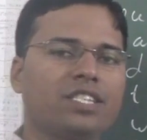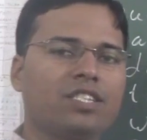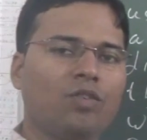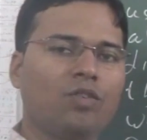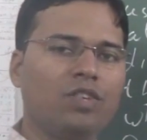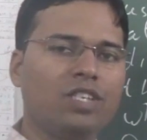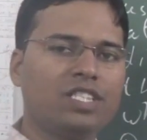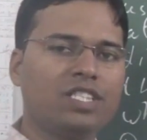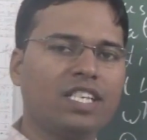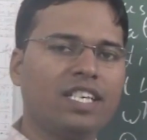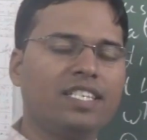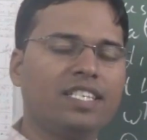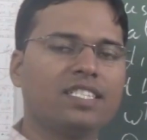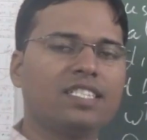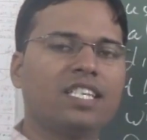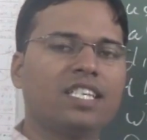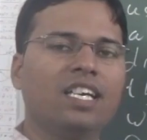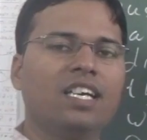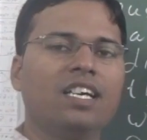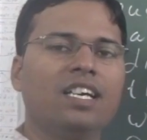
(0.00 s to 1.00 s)

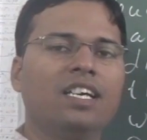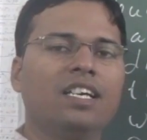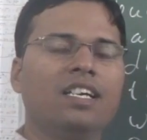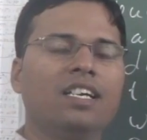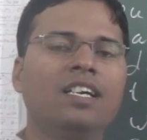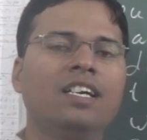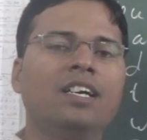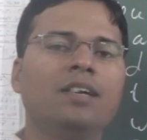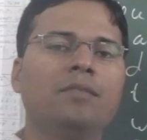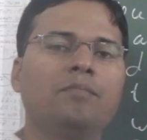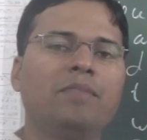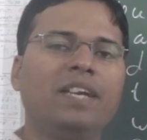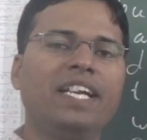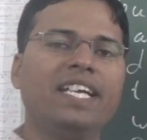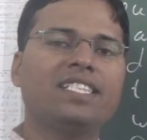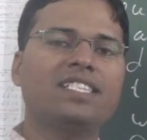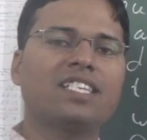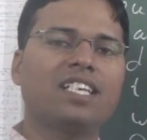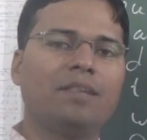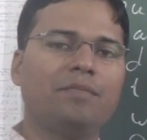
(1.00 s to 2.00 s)
solutions,
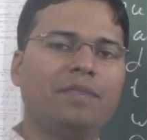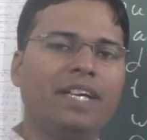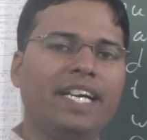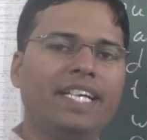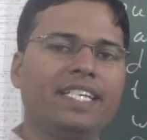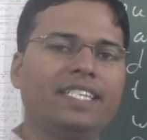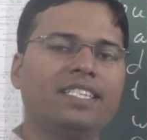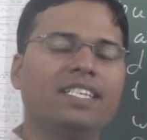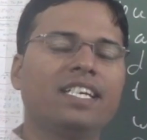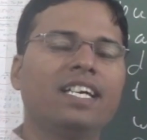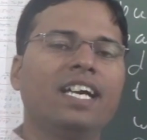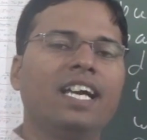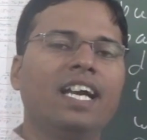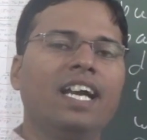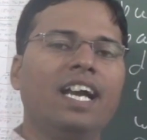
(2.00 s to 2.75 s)
please comment.